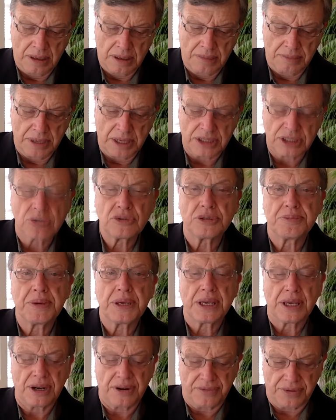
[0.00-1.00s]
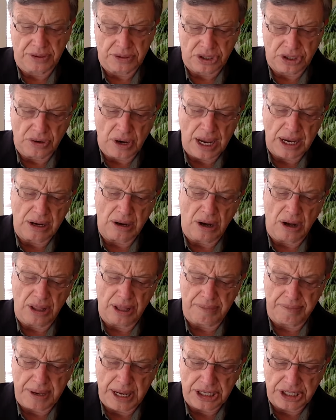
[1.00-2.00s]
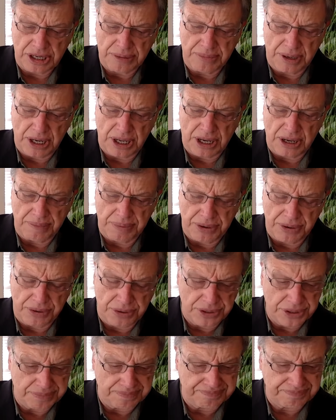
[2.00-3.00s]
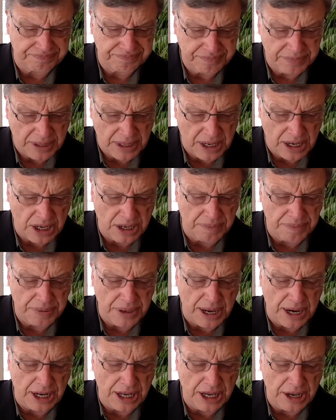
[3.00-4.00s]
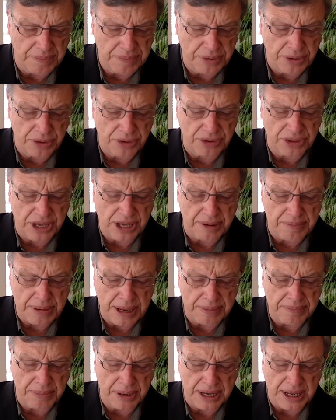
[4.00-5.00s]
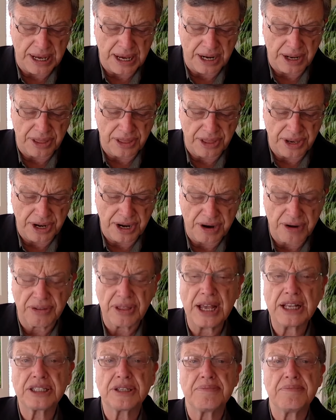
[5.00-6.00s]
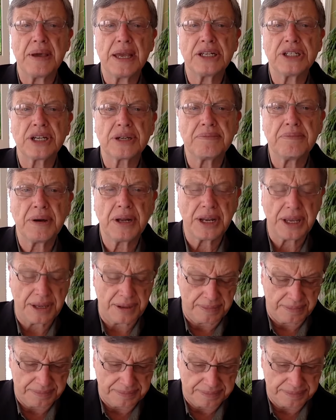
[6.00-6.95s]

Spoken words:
Musk was being interviewed. So I call it magic money computers. Any computer that can make money out of thin air. That's magic money.